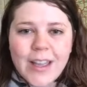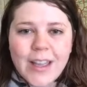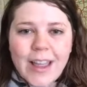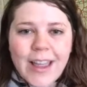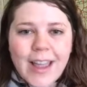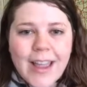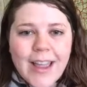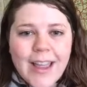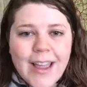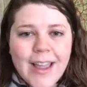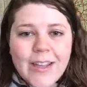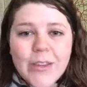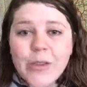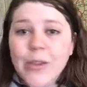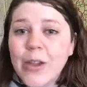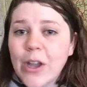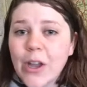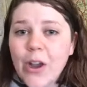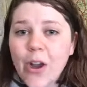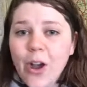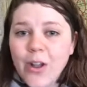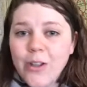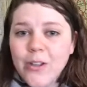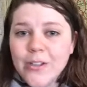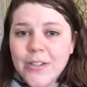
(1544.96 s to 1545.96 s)
Is that is
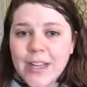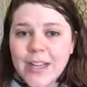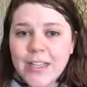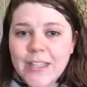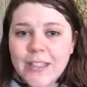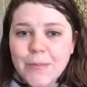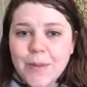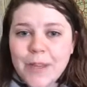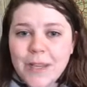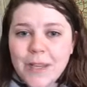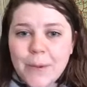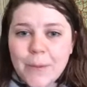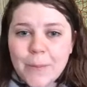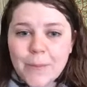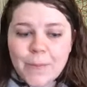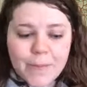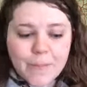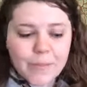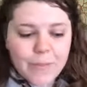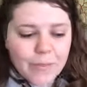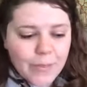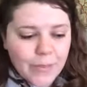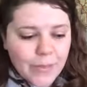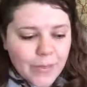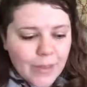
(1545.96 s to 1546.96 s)
that your
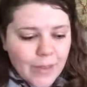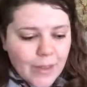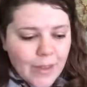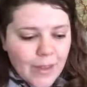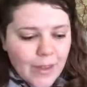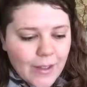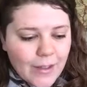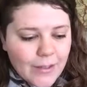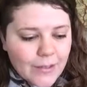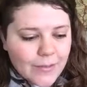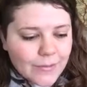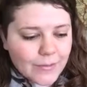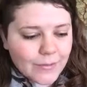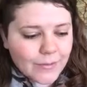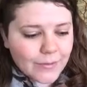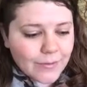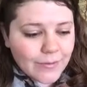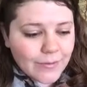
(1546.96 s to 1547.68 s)
personal phone number?